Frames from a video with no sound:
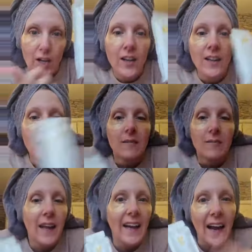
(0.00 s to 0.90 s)
shot.
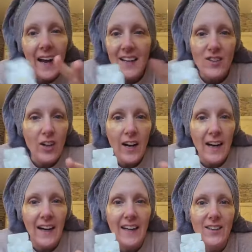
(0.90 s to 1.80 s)
Like, I
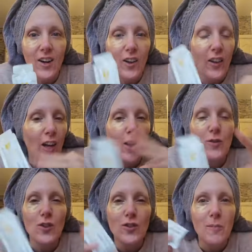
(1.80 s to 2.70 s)
tried all the
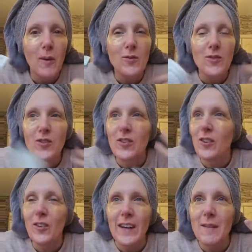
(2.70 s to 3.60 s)
lotions and potions and
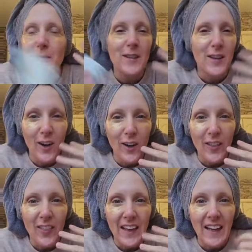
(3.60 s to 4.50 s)
creams and all
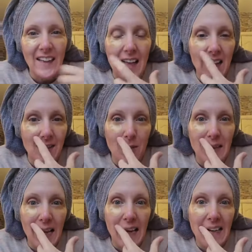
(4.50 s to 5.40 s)
the things as I
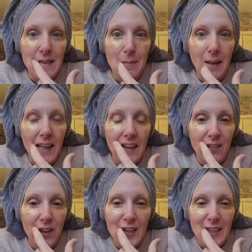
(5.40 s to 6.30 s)
was getting into my late
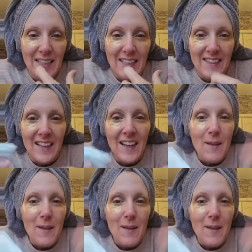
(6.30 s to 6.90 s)
30s.